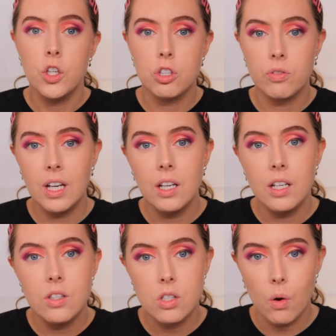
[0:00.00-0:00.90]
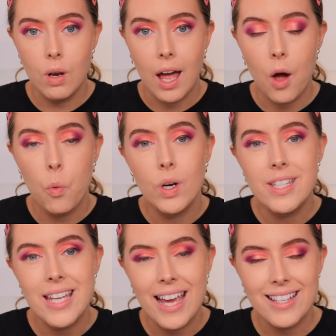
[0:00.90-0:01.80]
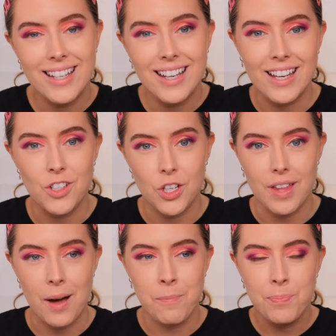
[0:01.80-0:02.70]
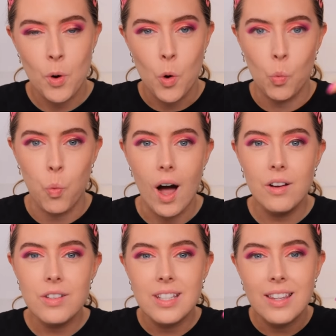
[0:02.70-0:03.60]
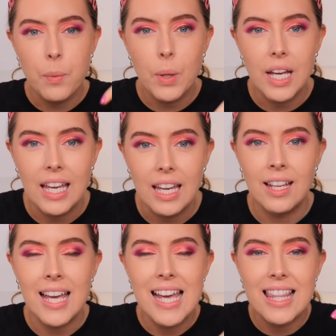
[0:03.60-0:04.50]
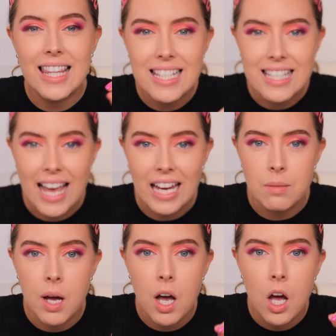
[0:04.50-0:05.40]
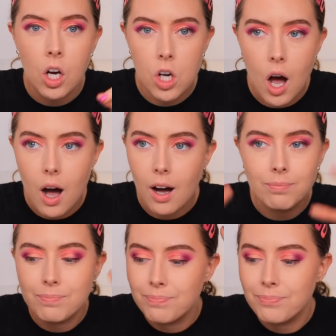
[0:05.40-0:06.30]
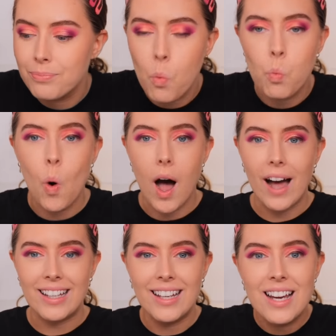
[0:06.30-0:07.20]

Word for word: Shrien and Zola were texting each other whilst they were in the same car. Why?